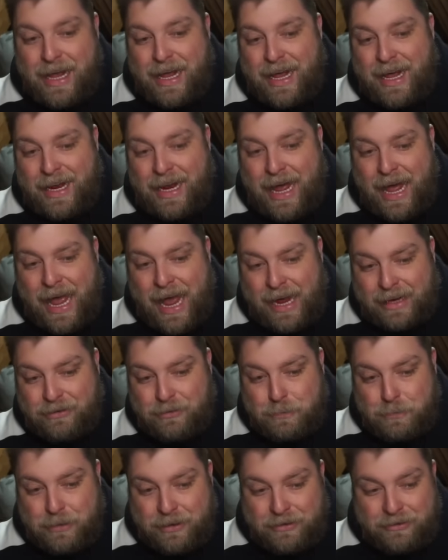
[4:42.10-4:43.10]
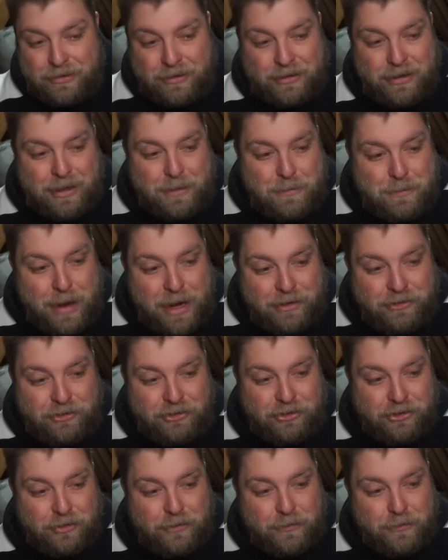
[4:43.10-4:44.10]
and explicitly
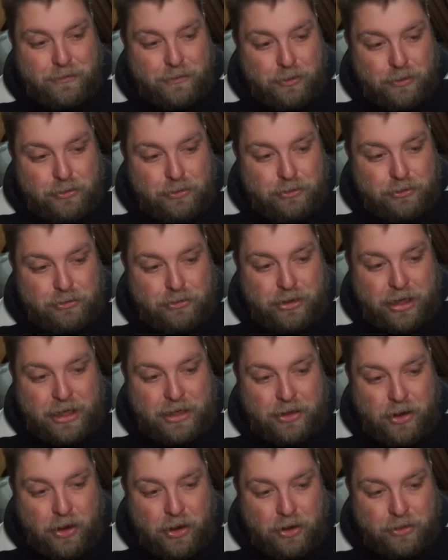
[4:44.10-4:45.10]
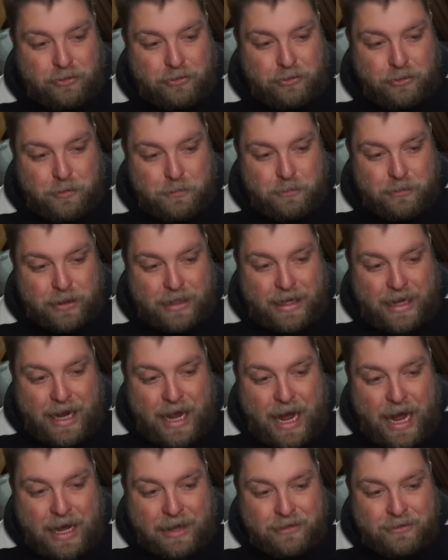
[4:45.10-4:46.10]
mention full-screen autoplay
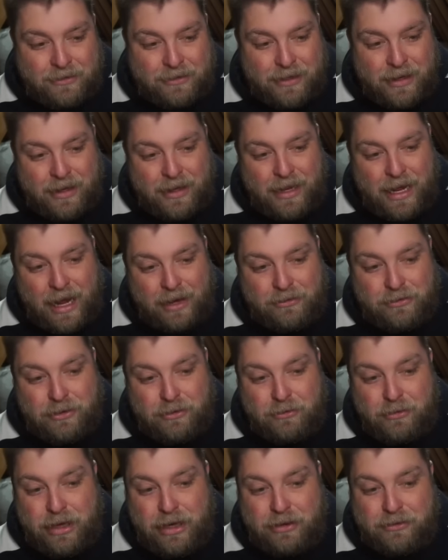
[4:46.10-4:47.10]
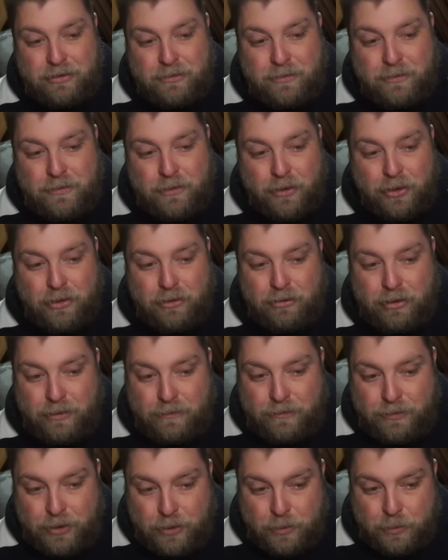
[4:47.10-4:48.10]
ads as the reason for the
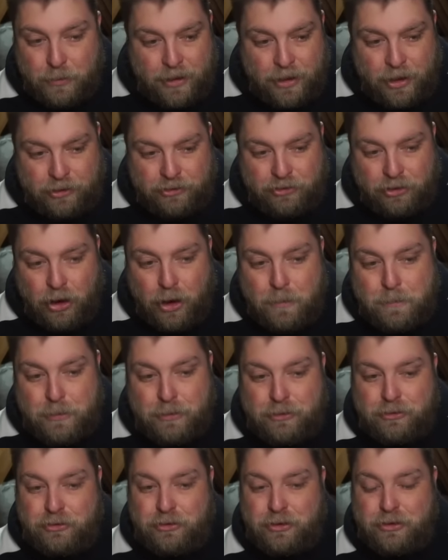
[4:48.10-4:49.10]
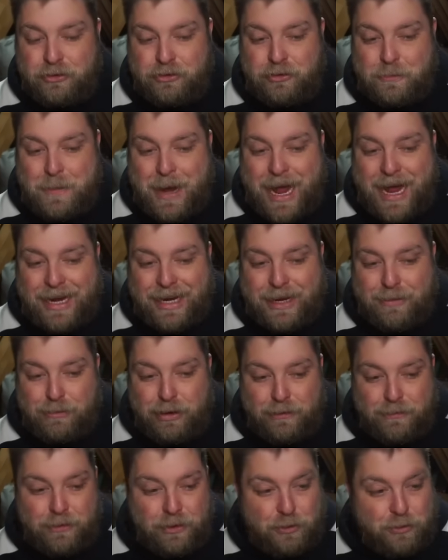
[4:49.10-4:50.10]
review. A sharp and sudden spike in
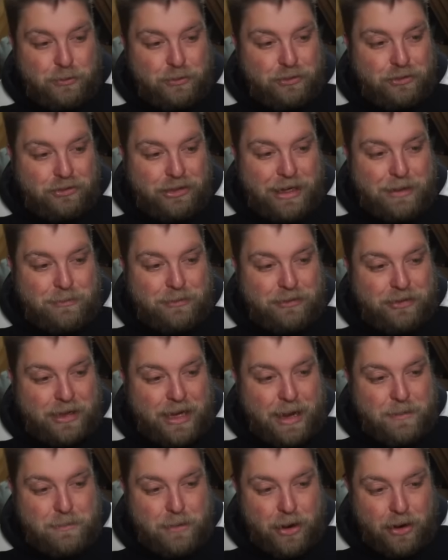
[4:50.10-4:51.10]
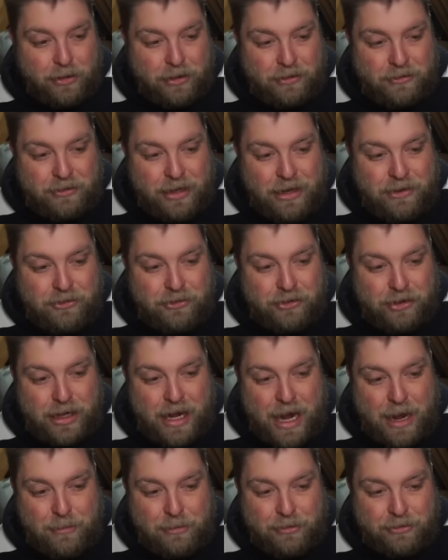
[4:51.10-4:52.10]
reviews seems to get more attention
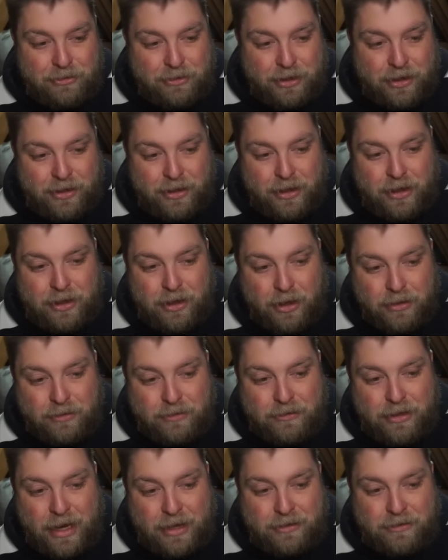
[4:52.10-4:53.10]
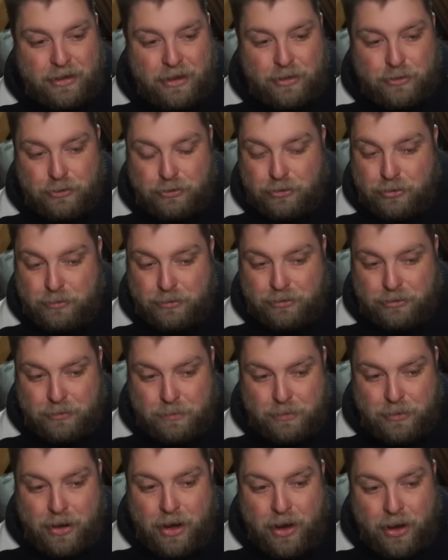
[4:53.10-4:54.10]
at Amazon than contacting customer
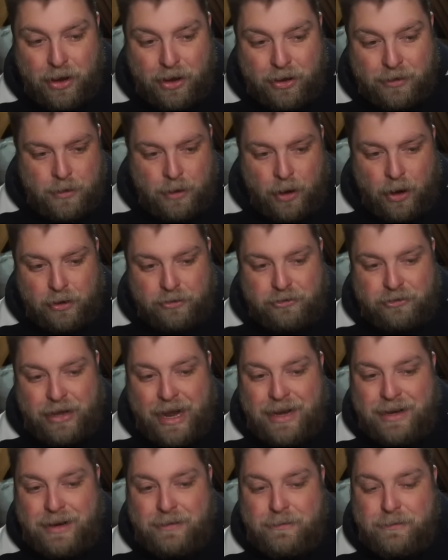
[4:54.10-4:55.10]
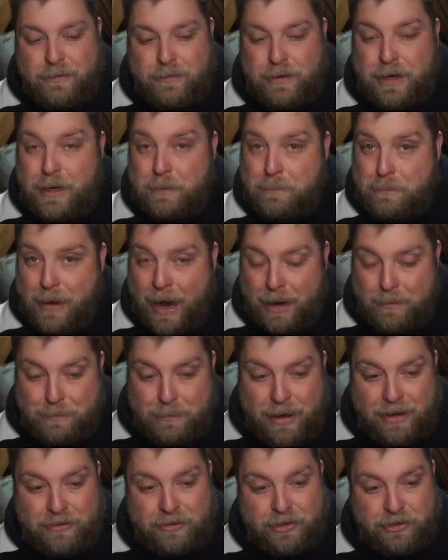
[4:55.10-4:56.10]
support or sending feedback
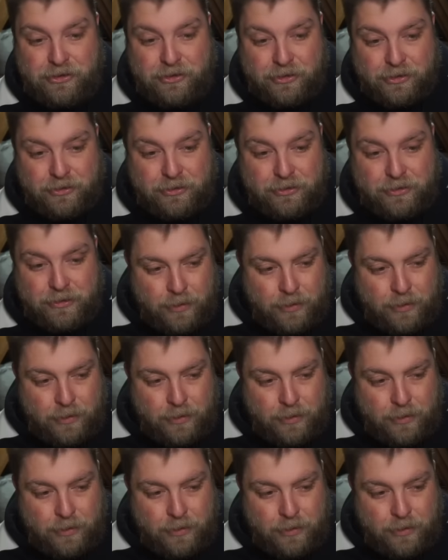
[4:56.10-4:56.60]
messages.